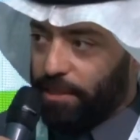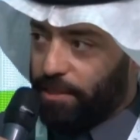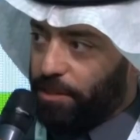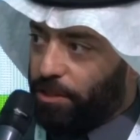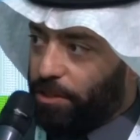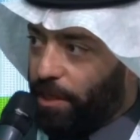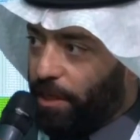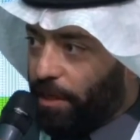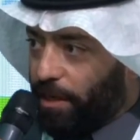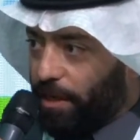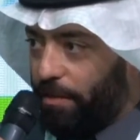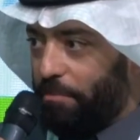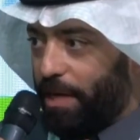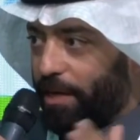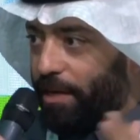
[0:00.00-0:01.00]
at the
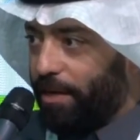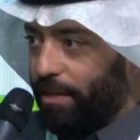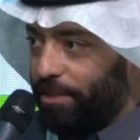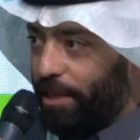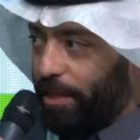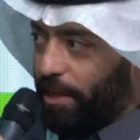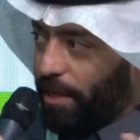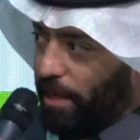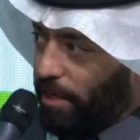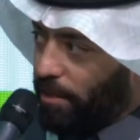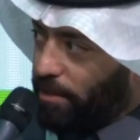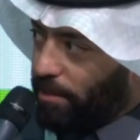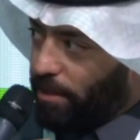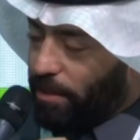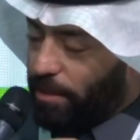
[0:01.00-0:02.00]
beginning of the
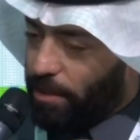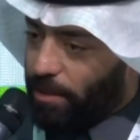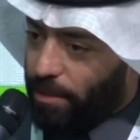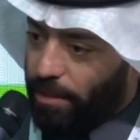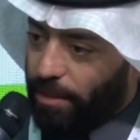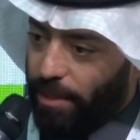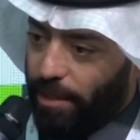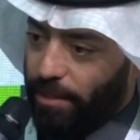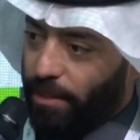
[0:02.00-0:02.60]
philosophy of the